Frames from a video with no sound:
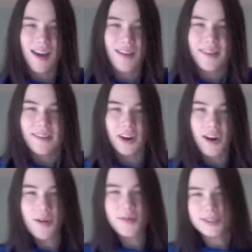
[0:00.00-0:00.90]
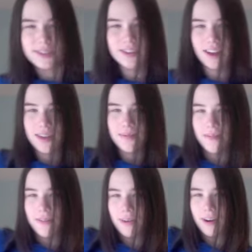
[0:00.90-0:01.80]
I've never owned a Snuggie
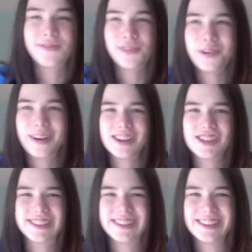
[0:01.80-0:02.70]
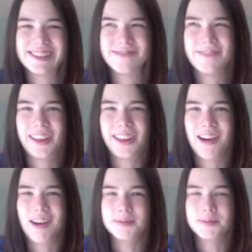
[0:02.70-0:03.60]
before. Florida just isn't really
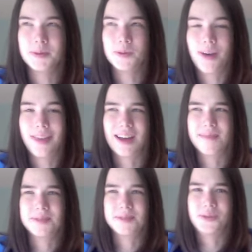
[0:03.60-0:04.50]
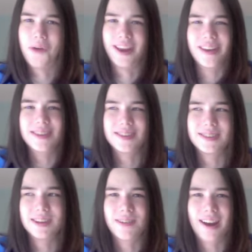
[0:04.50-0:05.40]
optimal weather. I'm sweating in this
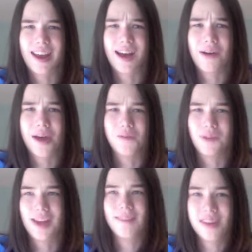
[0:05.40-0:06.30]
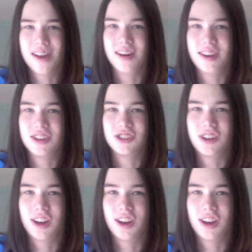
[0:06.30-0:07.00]
thing right now, and we have the air conditioning